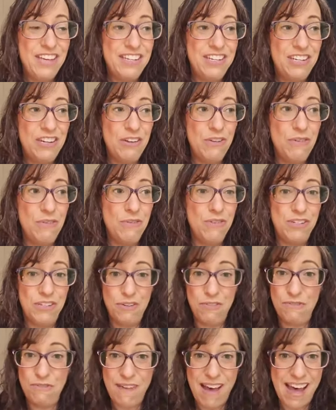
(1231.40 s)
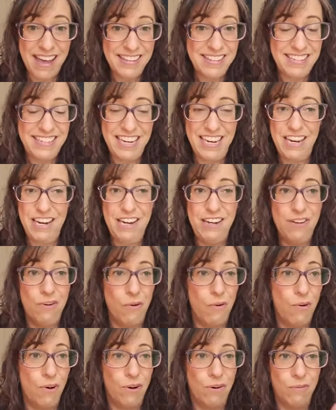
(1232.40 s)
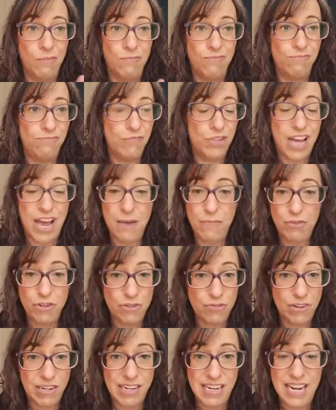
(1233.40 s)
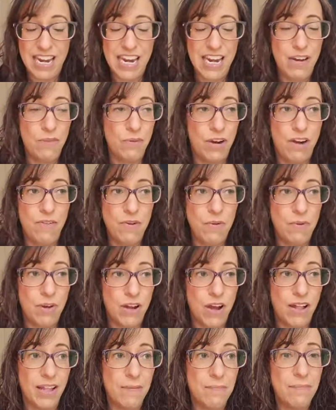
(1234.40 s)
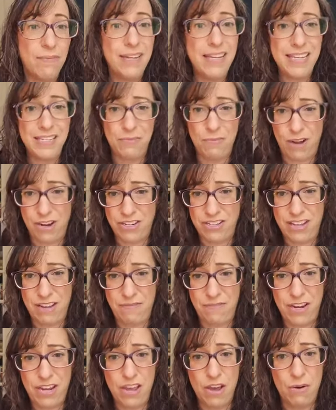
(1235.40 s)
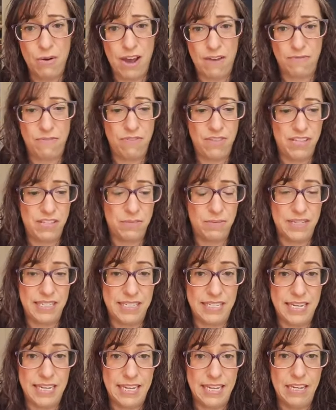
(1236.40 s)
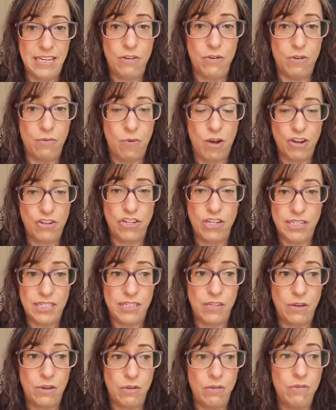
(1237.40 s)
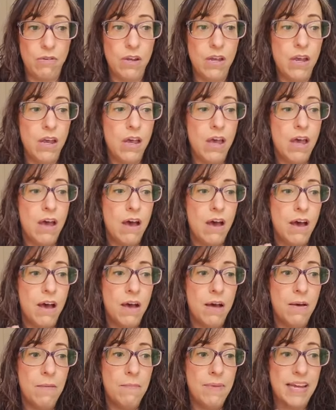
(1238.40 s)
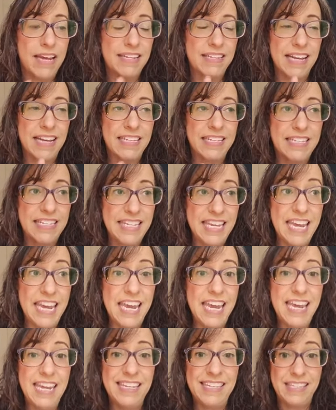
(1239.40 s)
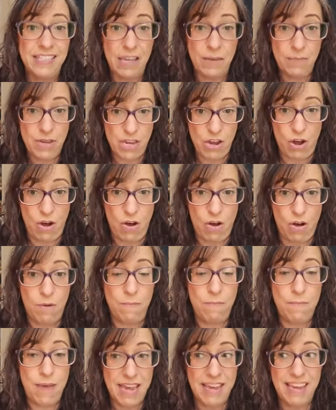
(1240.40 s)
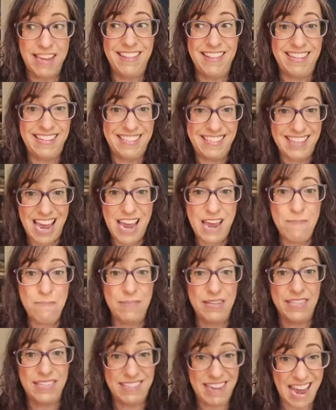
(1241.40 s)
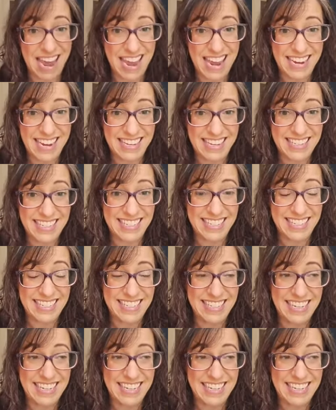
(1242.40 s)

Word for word: to do fasting or time restricted eating, whatever you want to call it, please watch that video after this one's done or watch it soon. Uh, because I see some of y'all making the same mistakes